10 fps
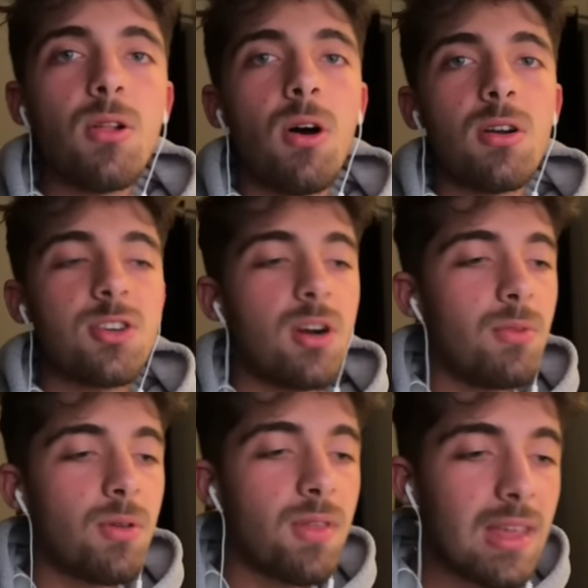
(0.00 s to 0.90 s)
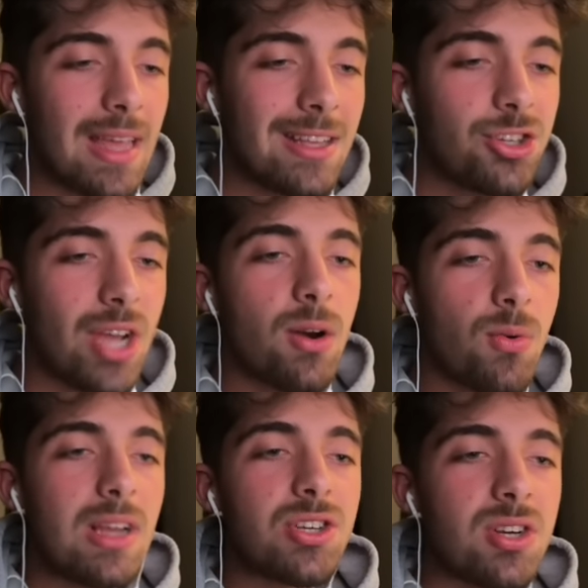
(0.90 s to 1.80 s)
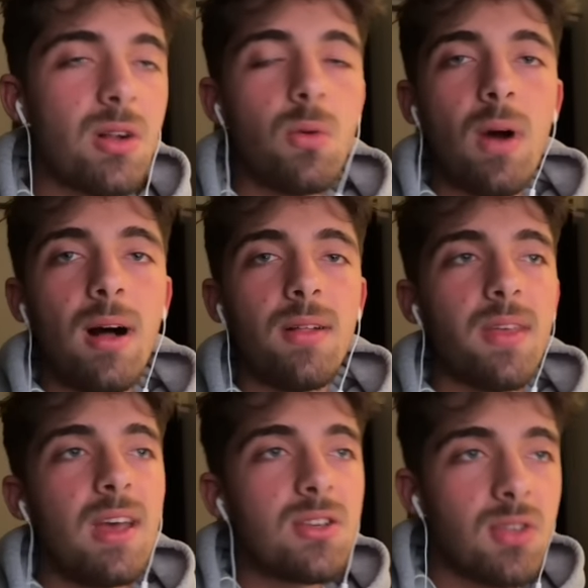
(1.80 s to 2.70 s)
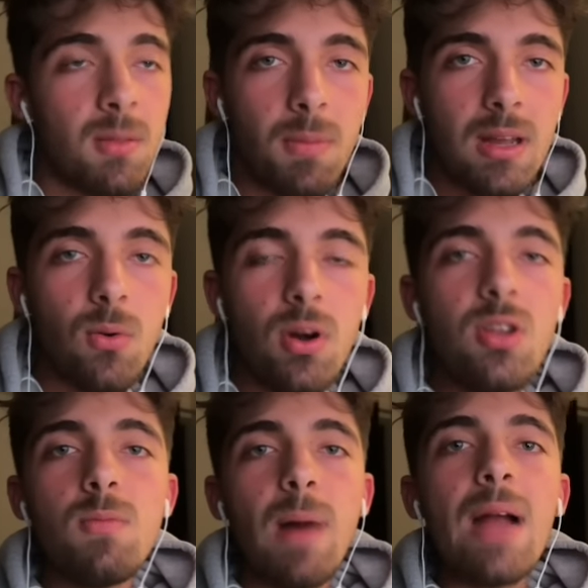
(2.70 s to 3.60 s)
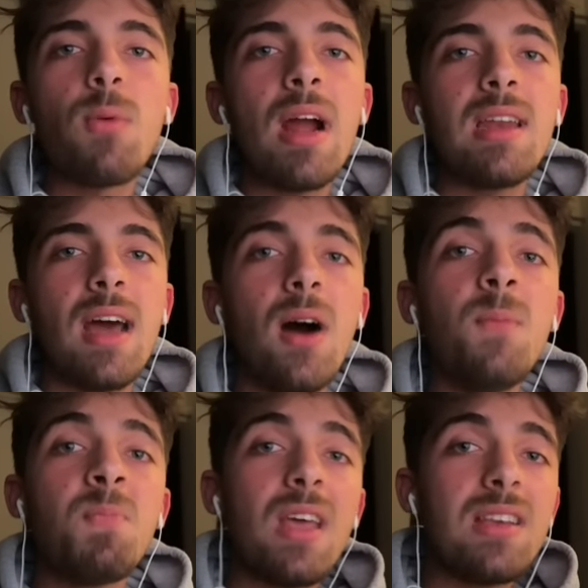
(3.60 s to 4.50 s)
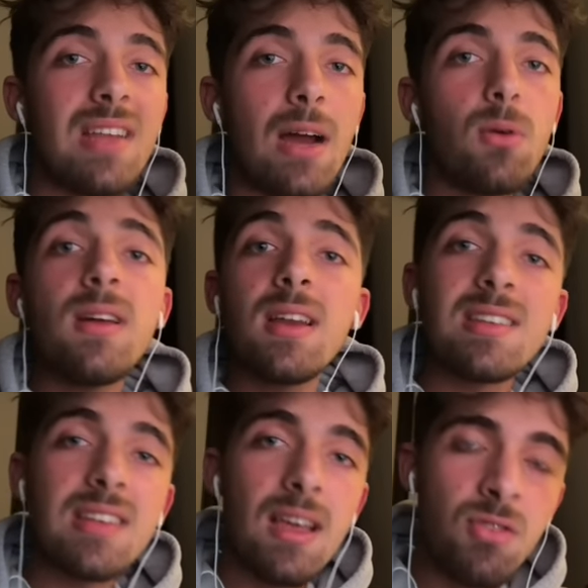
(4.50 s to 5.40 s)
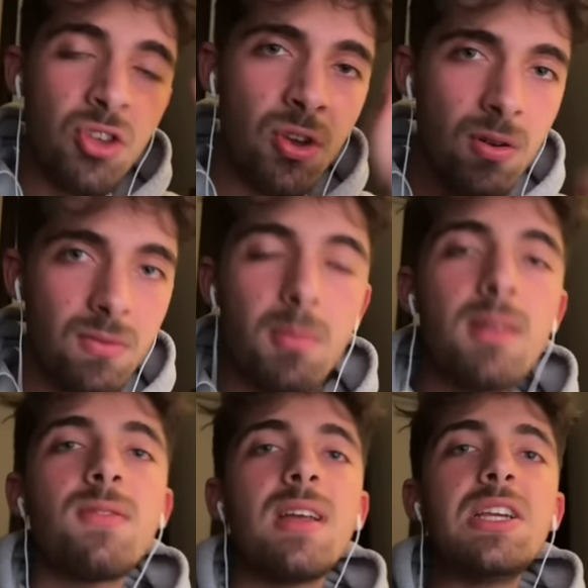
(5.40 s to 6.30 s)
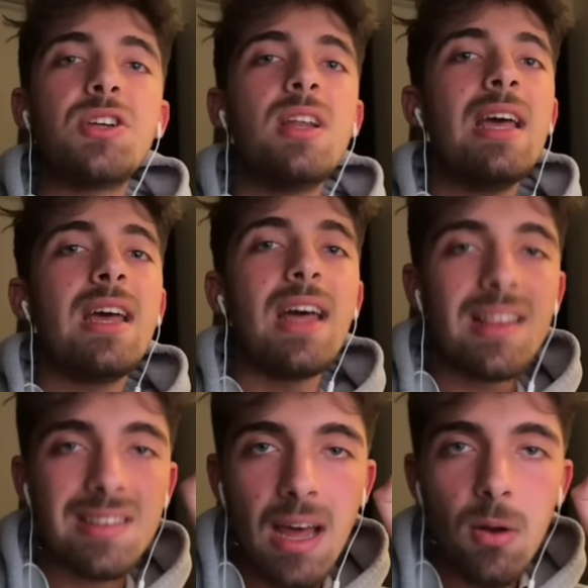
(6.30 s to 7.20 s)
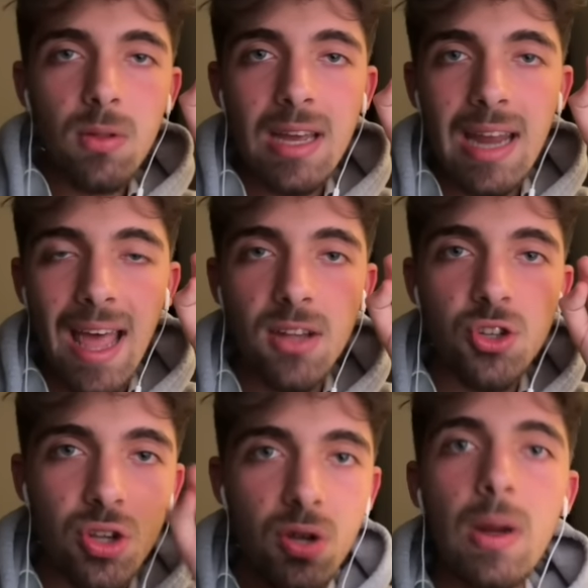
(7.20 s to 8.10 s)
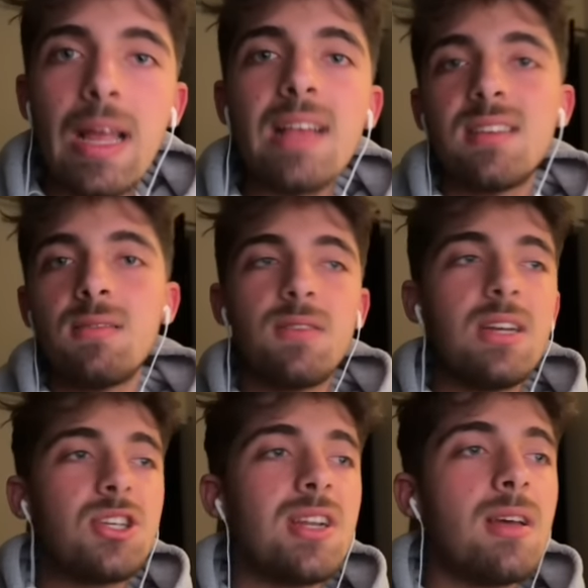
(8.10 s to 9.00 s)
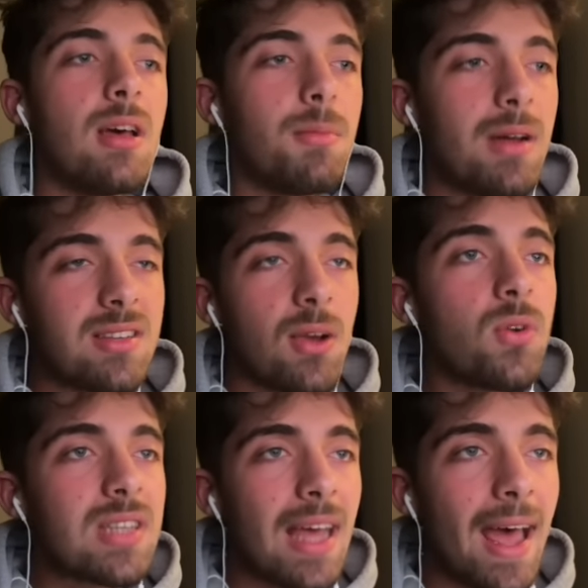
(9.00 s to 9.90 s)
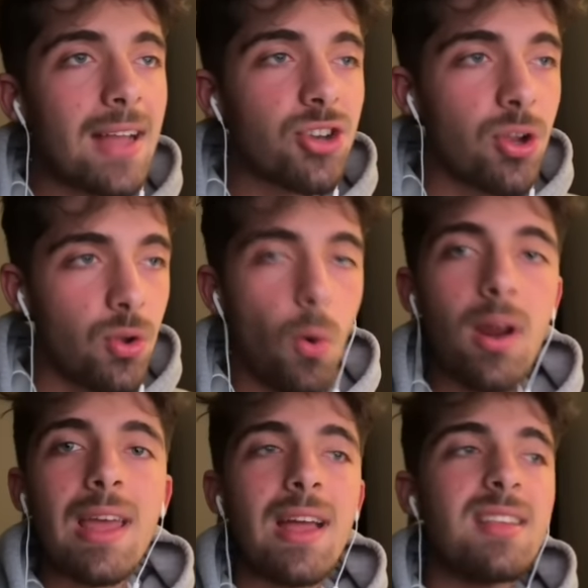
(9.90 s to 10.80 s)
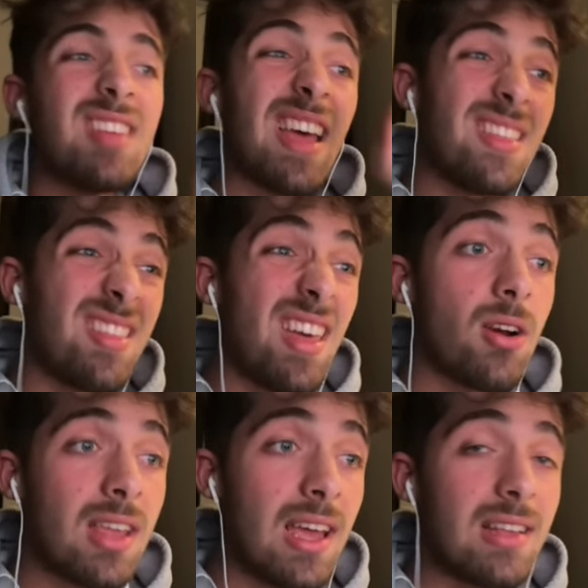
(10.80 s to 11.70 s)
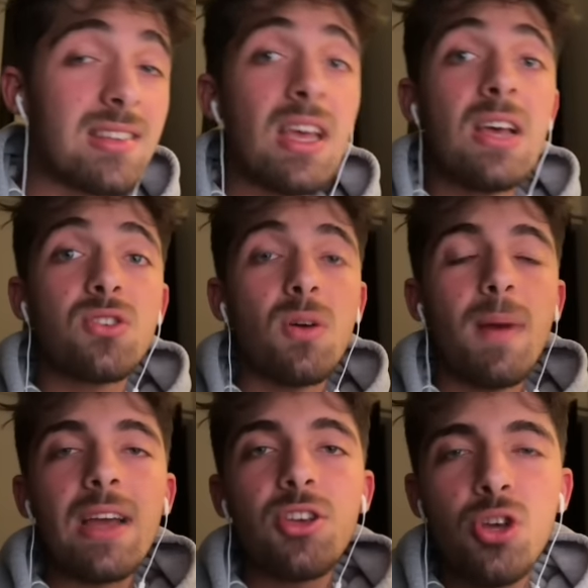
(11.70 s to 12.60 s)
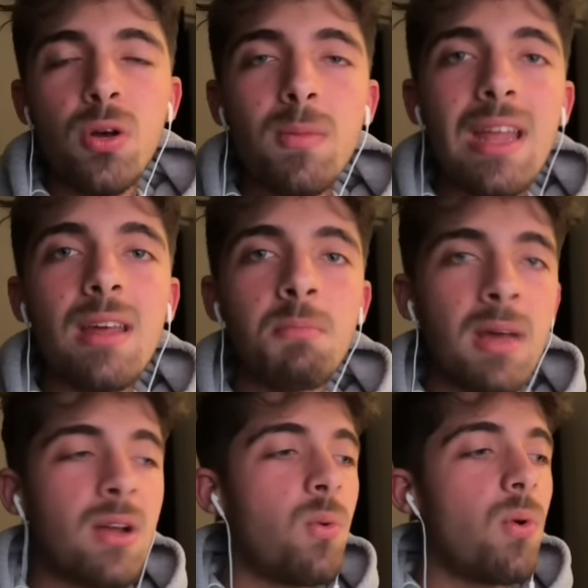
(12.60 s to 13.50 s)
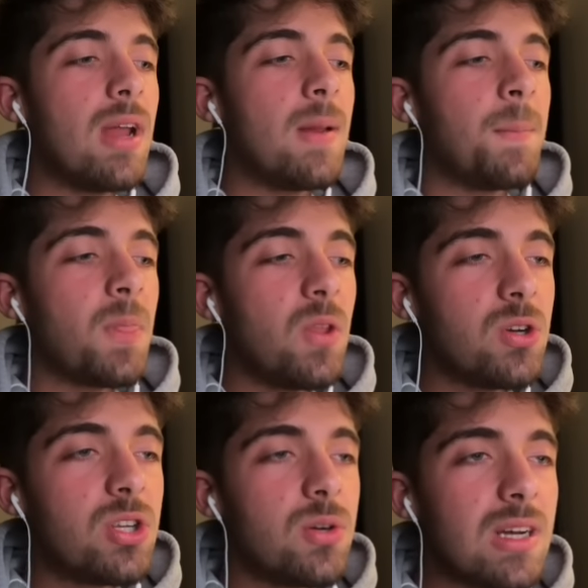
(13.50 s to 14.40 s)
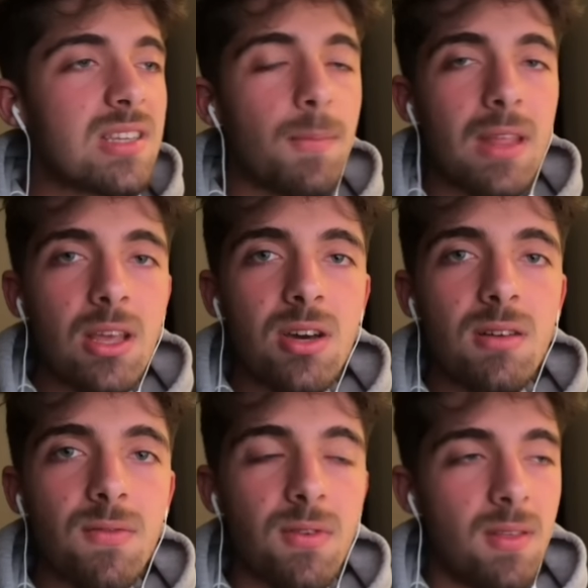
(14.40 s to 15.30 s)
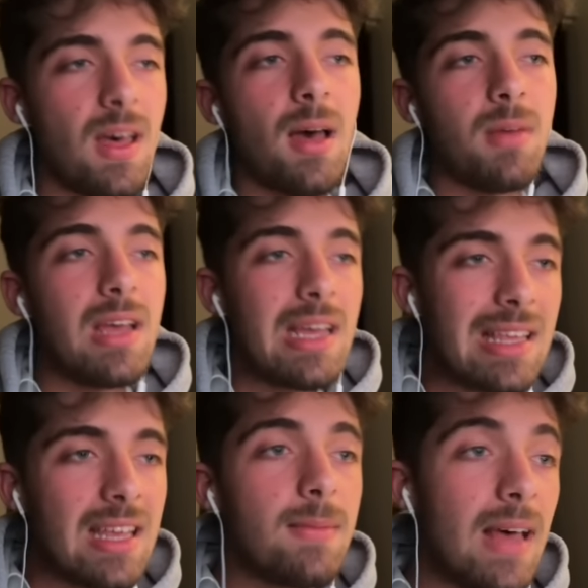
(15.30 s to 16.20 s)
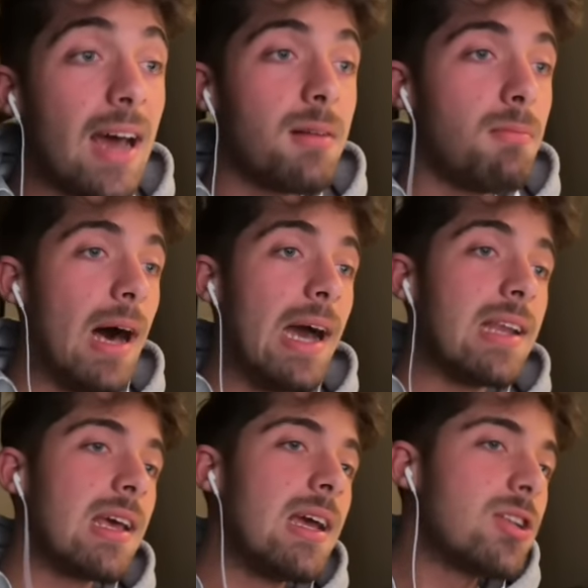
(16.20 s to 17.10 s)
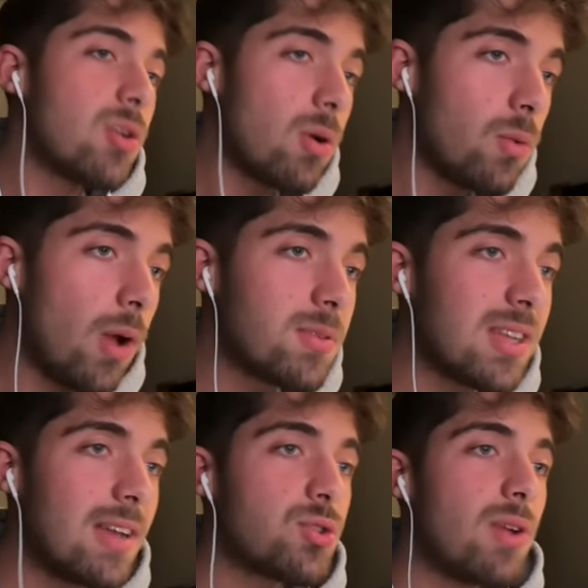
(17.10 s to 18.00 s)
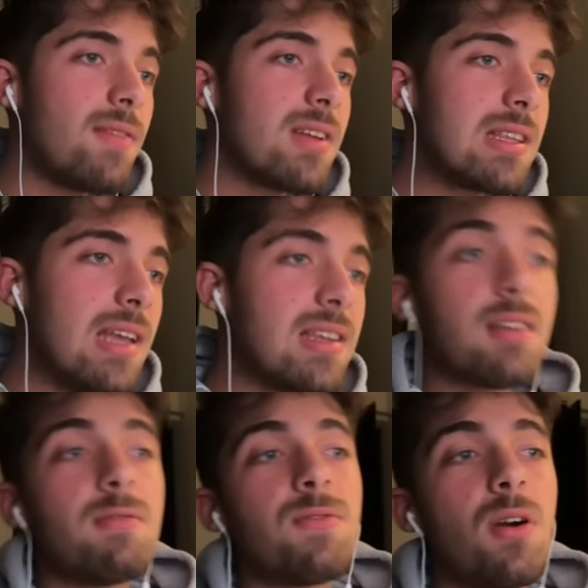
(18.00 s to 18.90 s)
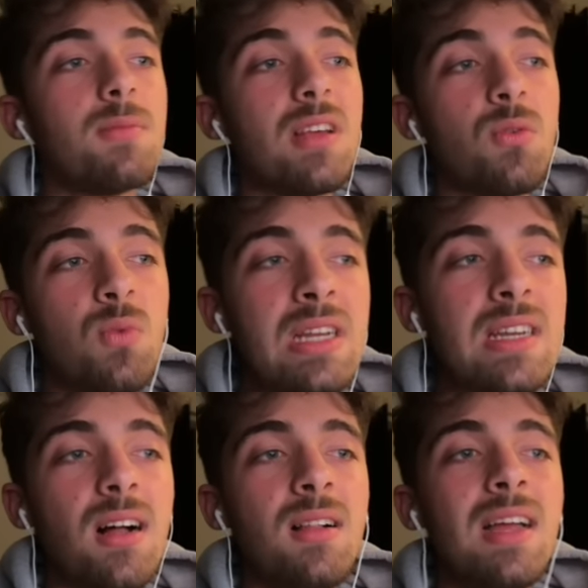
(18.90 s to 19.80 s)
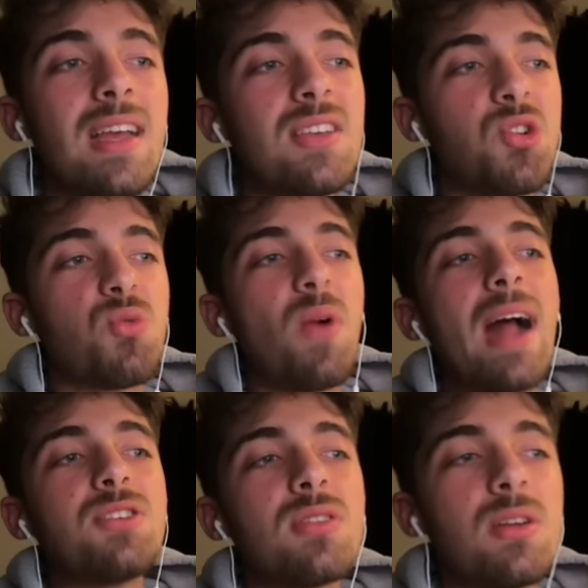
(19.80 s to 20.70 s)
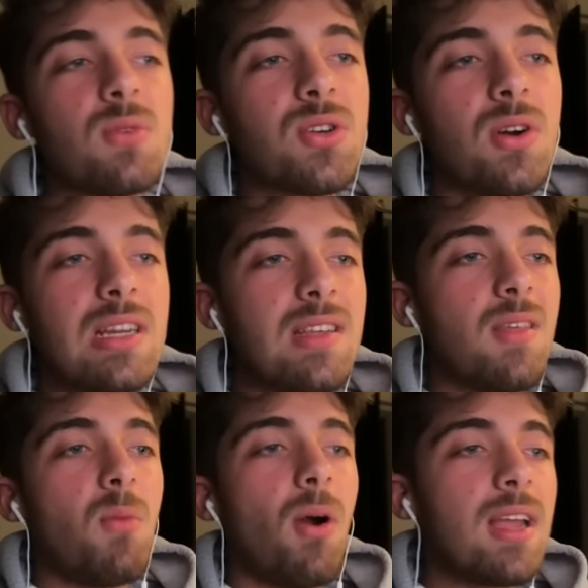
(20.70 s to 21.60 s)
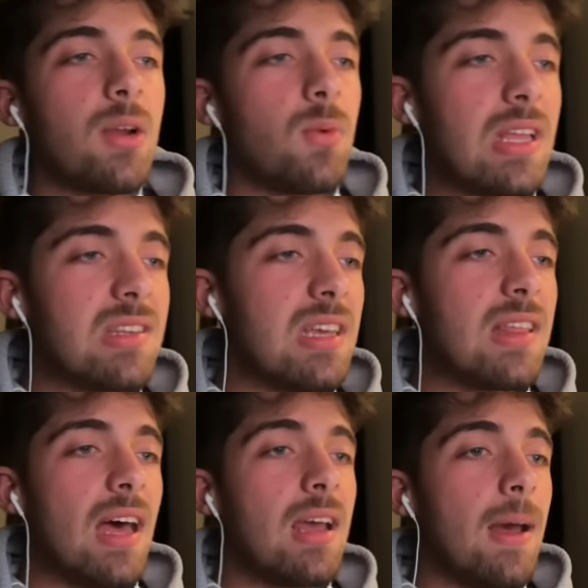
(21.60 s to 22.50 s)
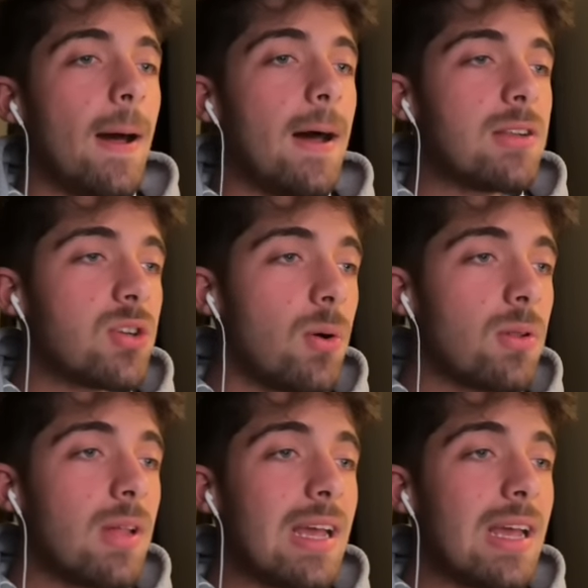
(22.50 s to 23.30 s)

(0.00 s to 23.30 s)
long term, you're thinking generational wealth. So the Bitcoin you buy right now is not only going to save you from inflation, it's not only going to hedge you against inflation, but it's going to hedge your kids and their kids. So by accumulating Bitcoin, you're doing something good for them. Keep that in mind. Total website traffic data confirms that retail is gradually returning to the market. We can see that total